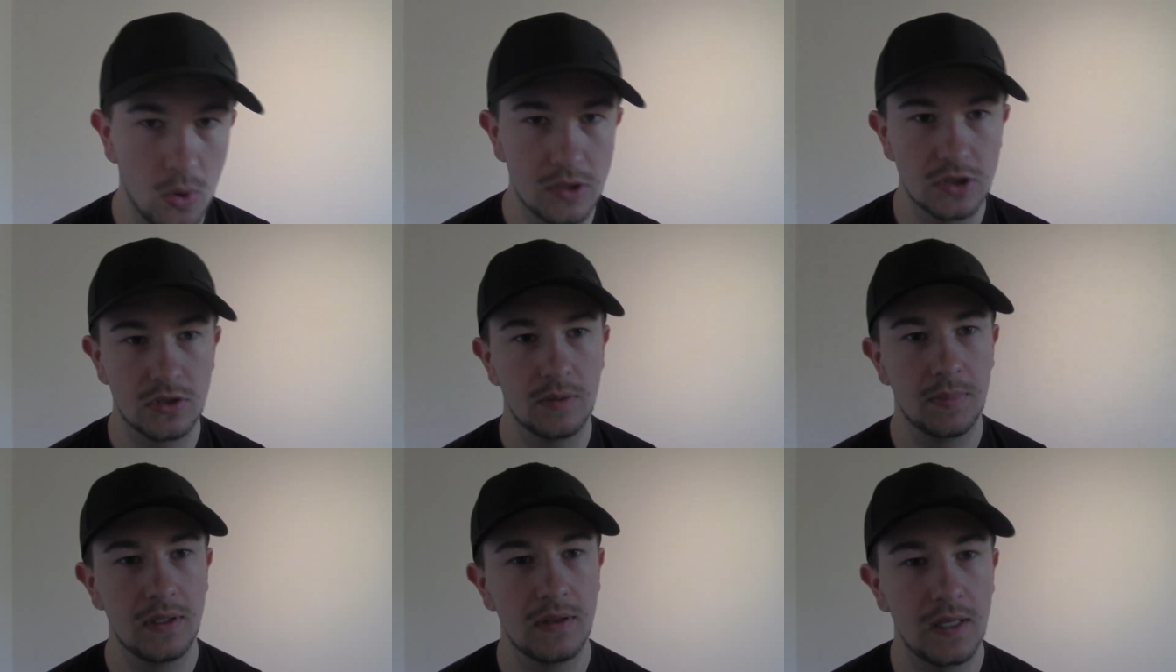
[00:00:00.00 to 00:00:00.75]
What's
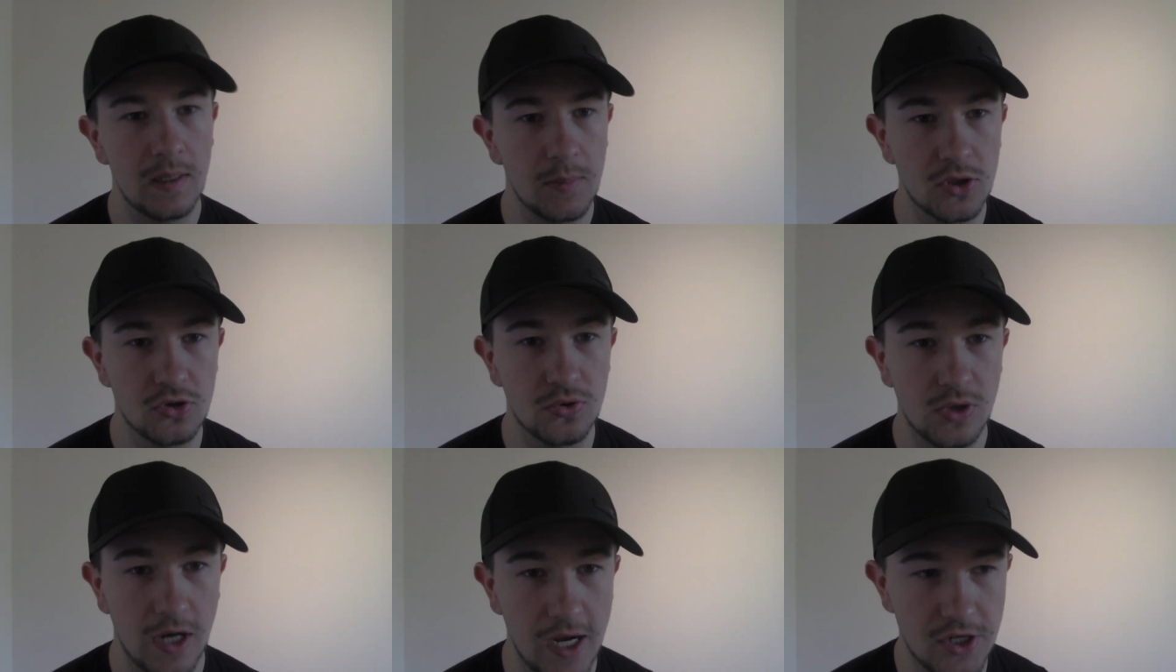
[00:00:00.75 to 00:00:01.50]
gonna be the
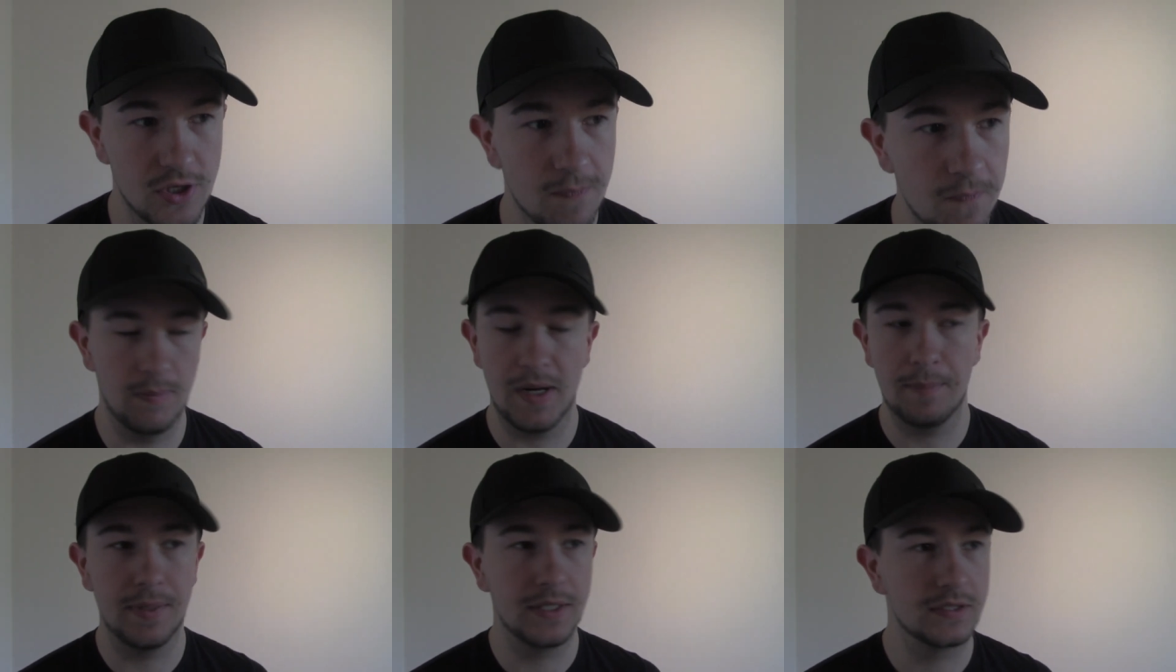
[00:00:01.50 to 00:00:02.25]
image to catch it?
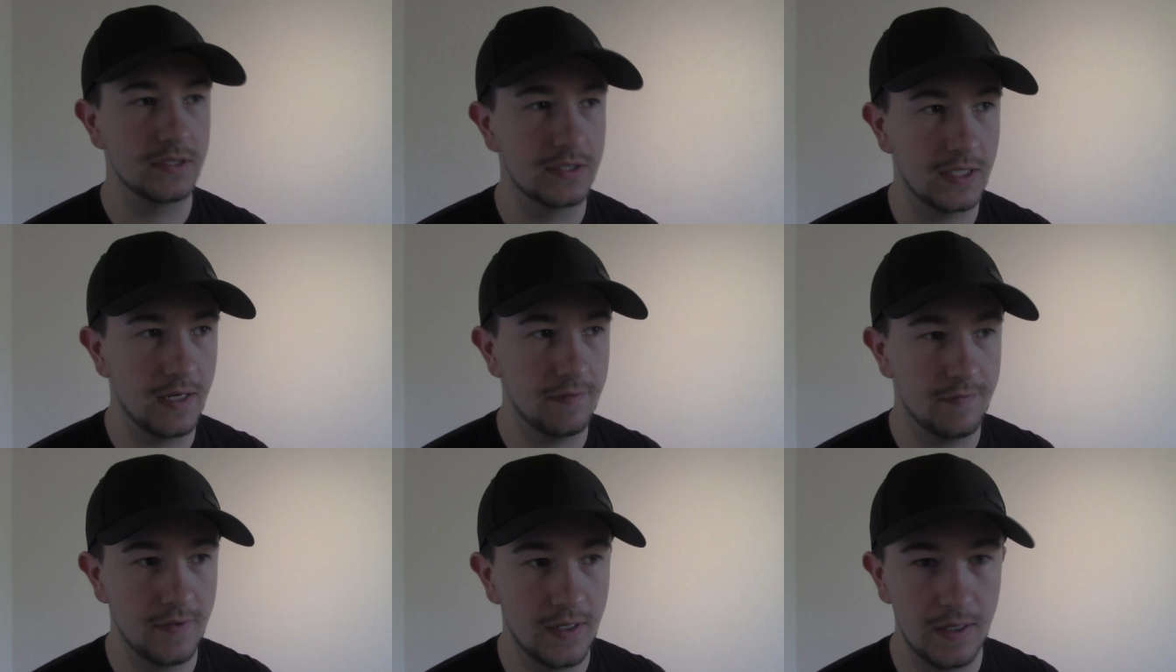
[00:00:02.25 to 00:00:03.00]
My business
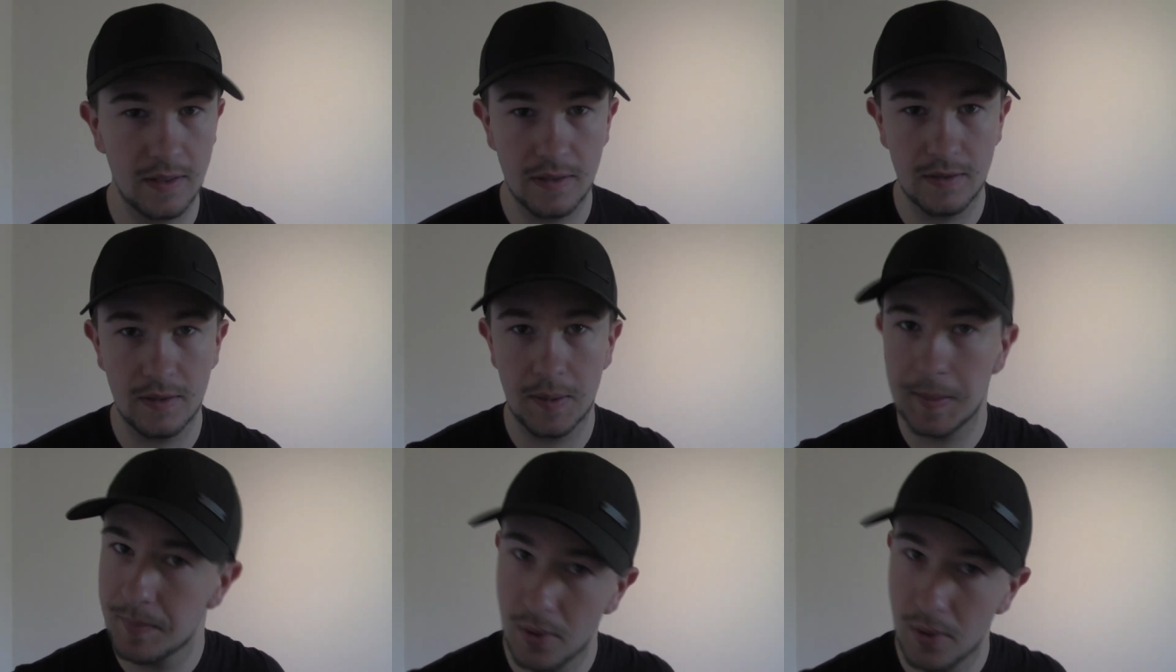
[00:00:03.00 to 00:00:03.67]
have a, a